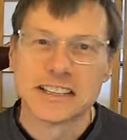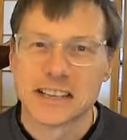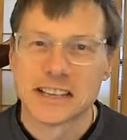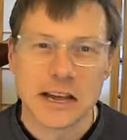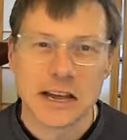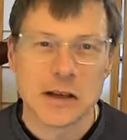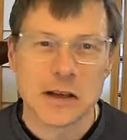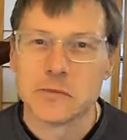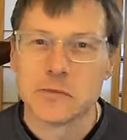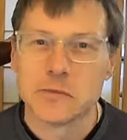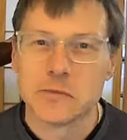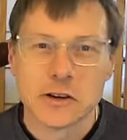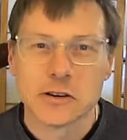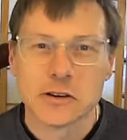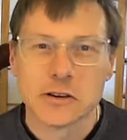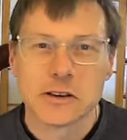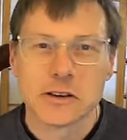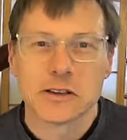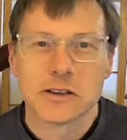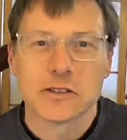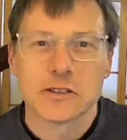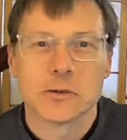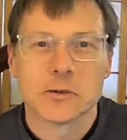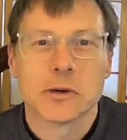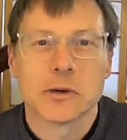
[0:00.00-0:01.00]
I'm here in El
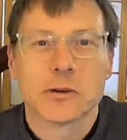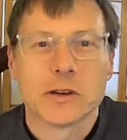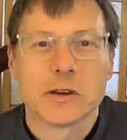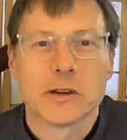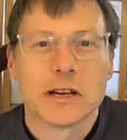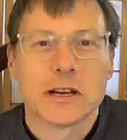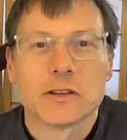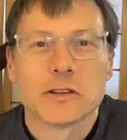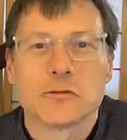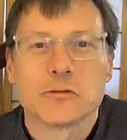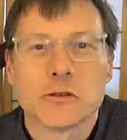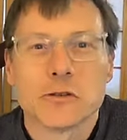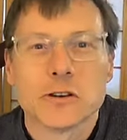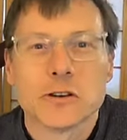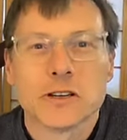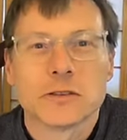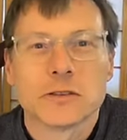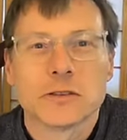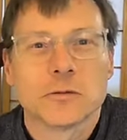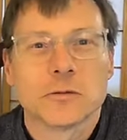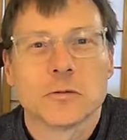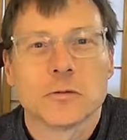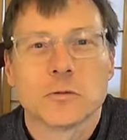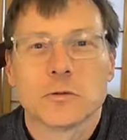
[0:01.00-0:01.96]
Cerrito, California.